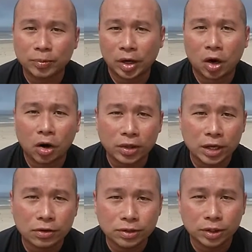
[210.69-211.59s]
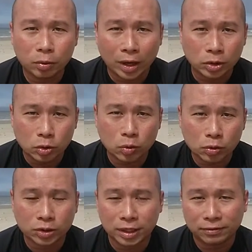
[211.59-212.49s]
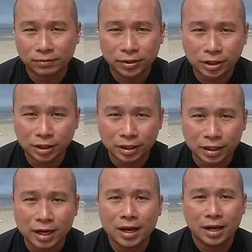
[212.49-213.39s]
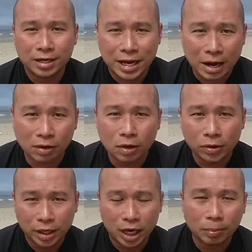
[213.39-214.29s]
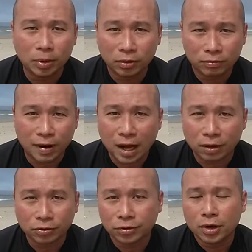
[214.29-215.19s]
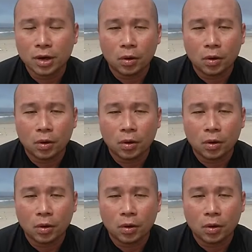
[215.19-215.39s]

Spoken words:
but are they using the right tools to efficiently download and upload files?